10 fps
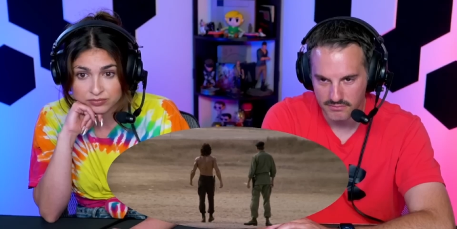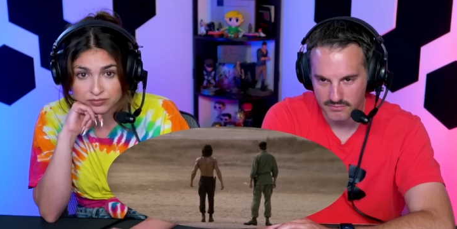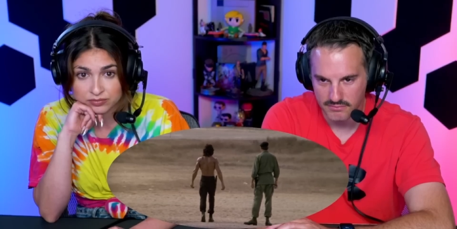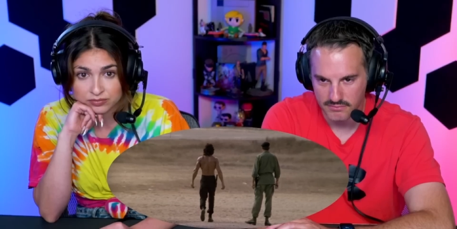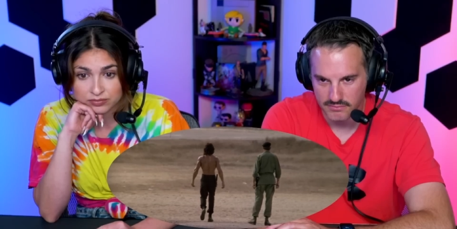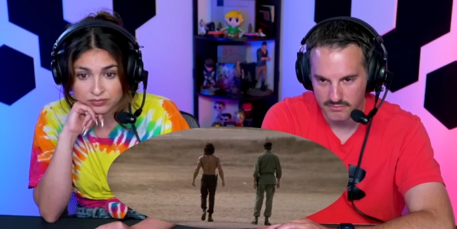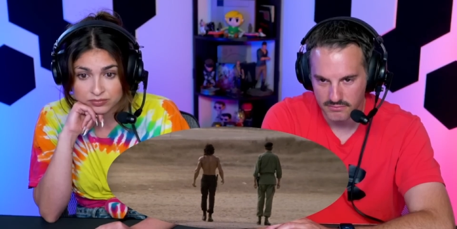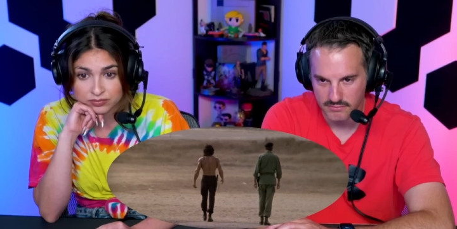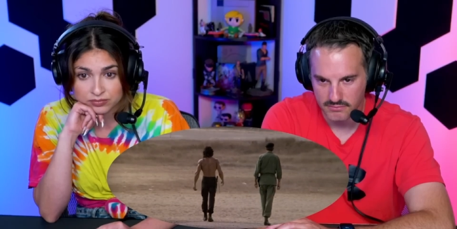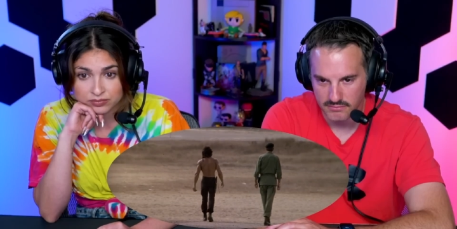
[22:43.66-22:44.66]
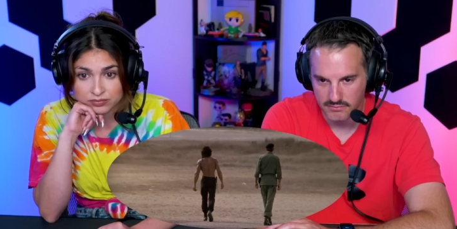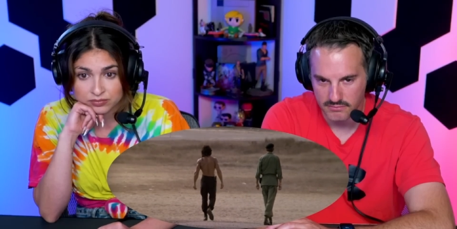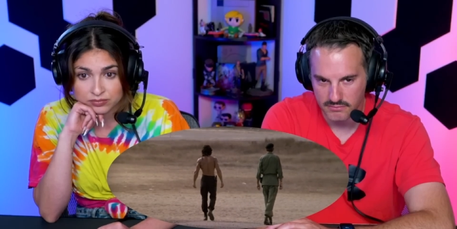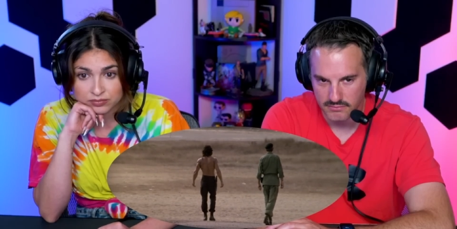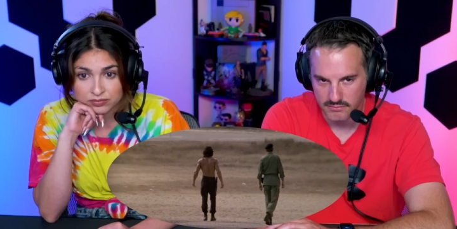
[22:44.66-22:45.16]

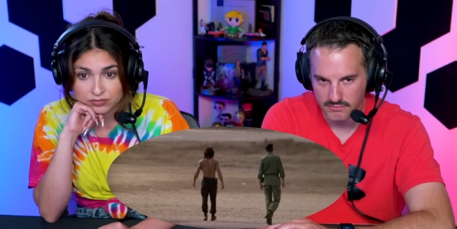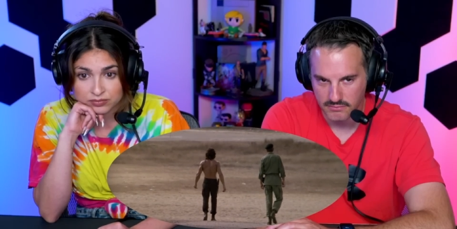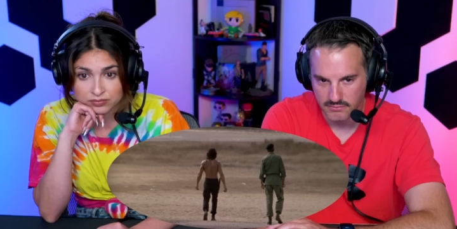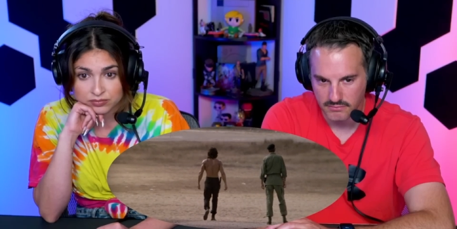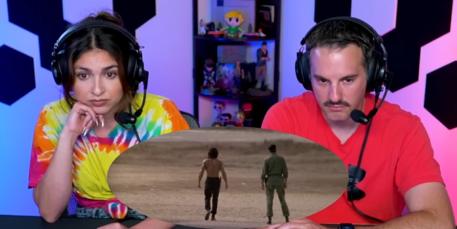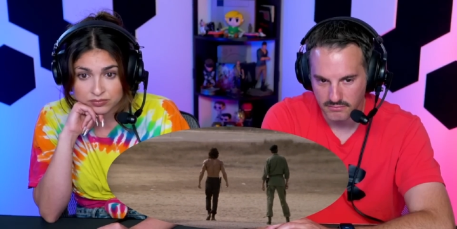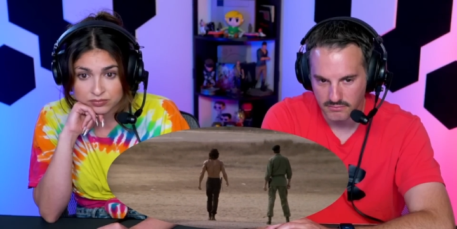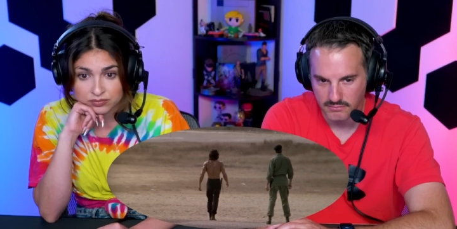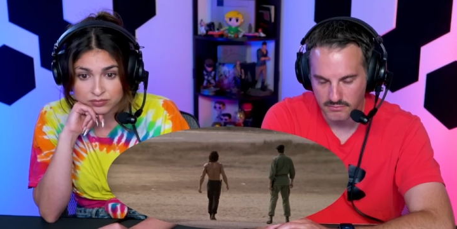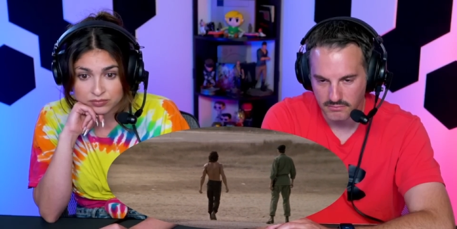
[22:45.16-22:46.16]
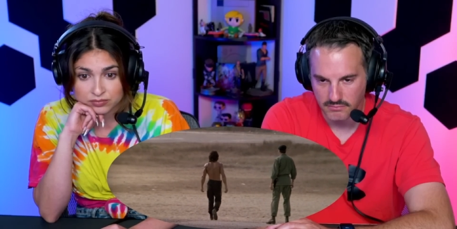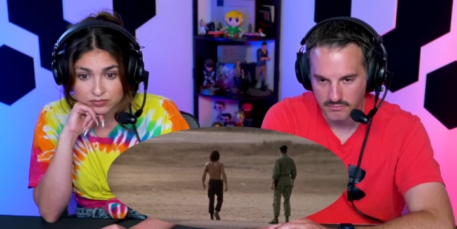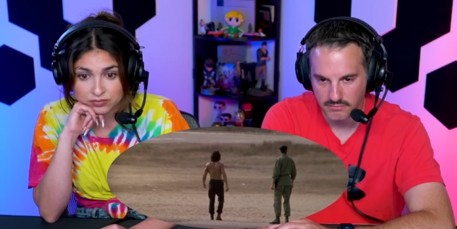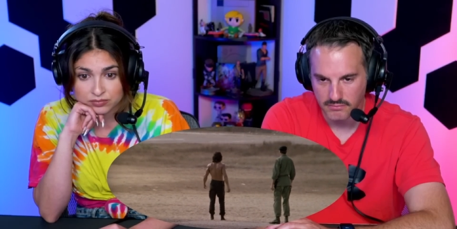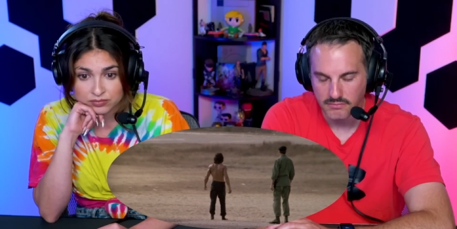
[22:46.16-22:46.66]

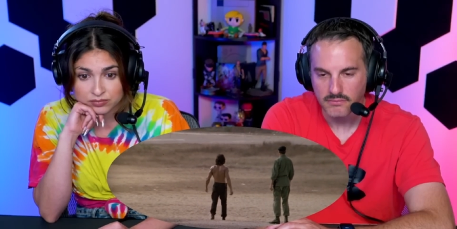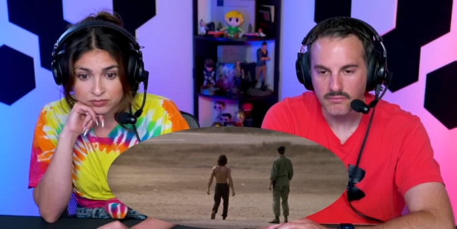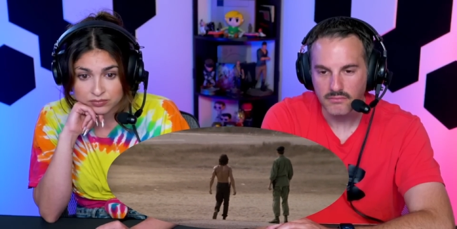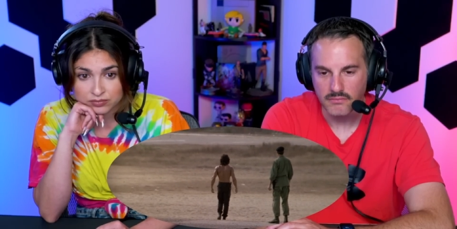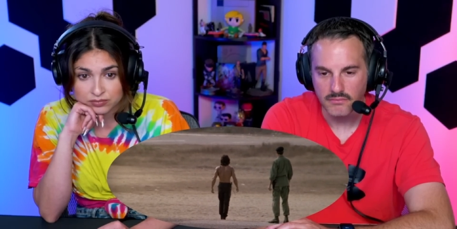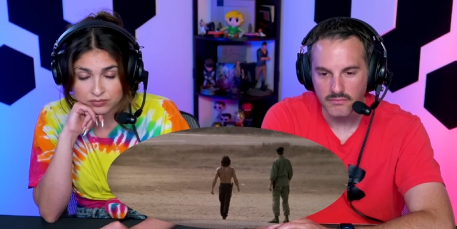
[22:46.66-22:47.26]
(no one is talking)